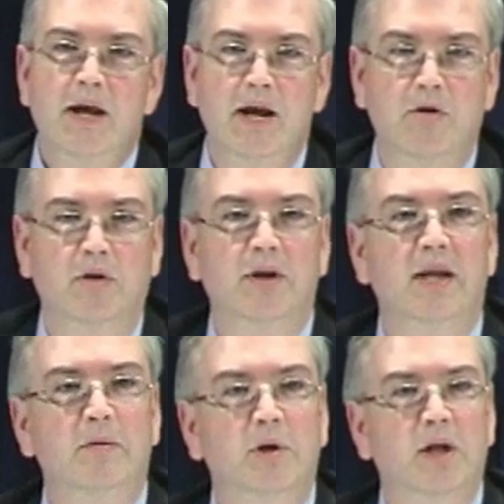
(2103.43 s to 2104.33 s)
and it will
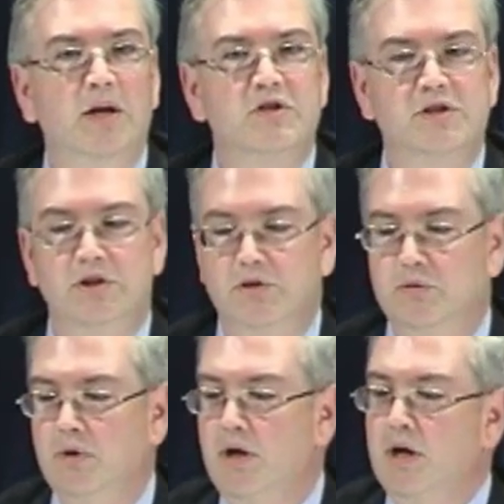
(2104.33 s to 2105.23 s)
enable us
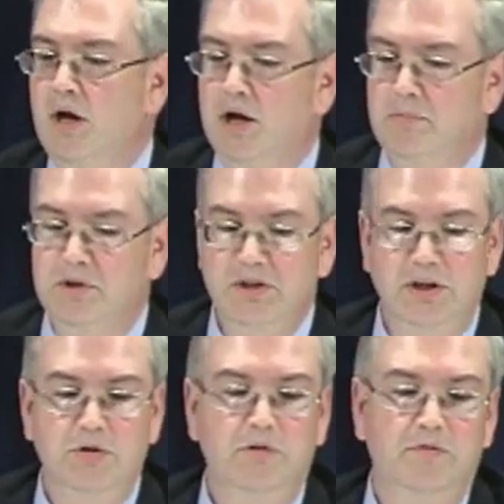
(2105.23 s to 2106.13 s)
to
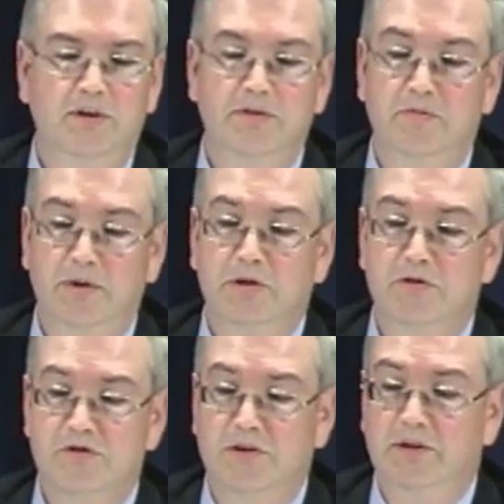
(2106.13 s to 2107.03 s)
continue to
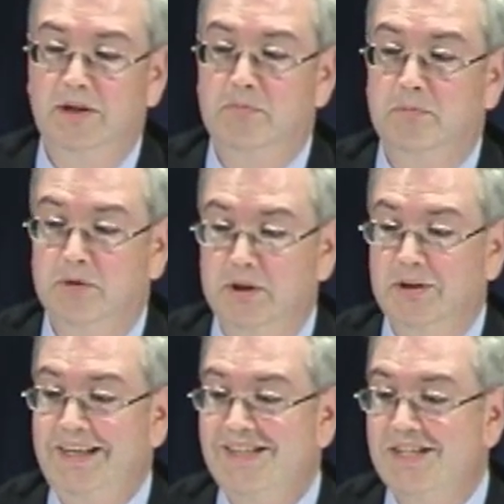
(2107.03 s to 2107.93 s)
vigorously
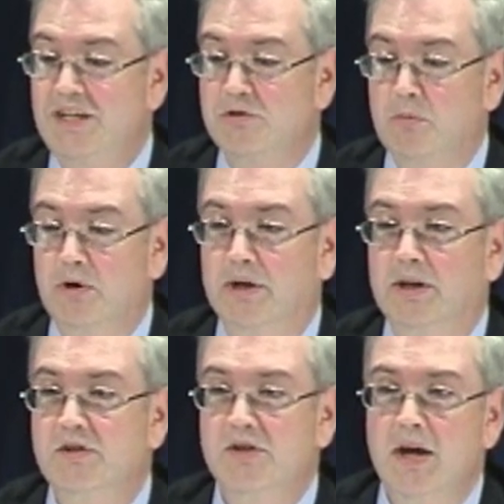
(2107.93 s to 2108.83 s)
police these
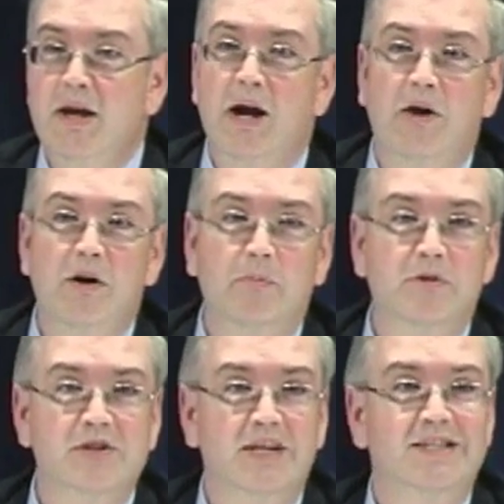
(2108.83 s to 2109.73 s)
markets. Our number
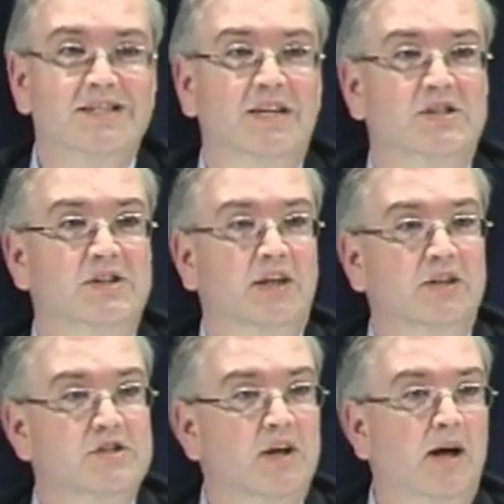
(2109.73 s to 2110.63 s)
is
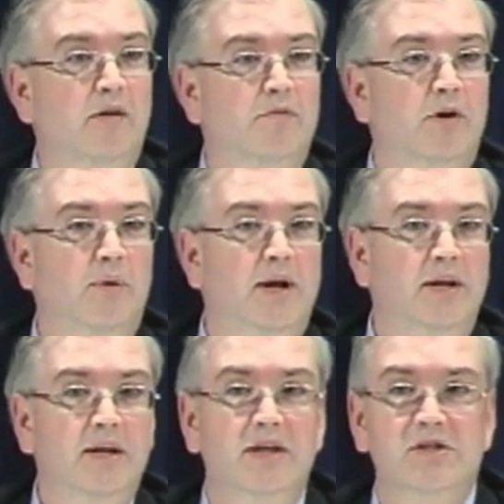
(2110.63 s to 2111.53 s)

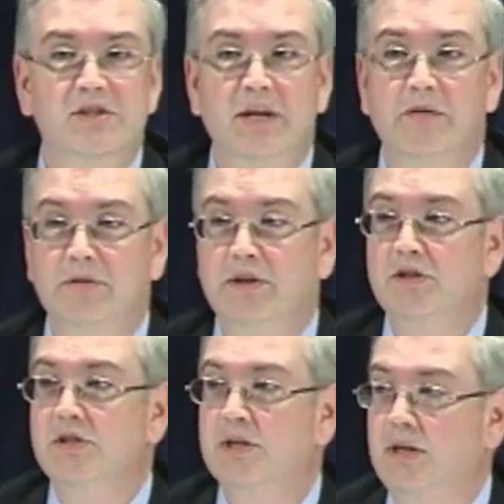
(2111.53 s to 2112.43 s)

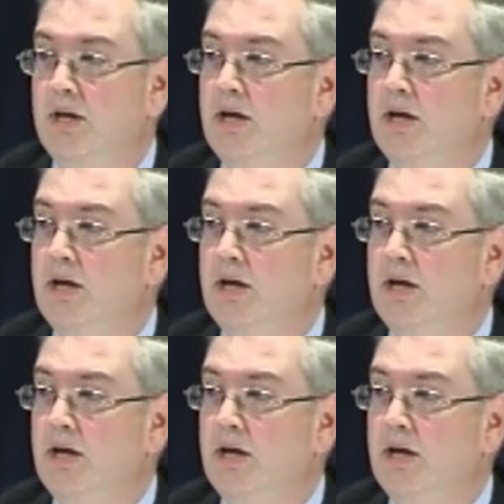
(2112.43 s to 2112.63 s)
866-FON-CFTC,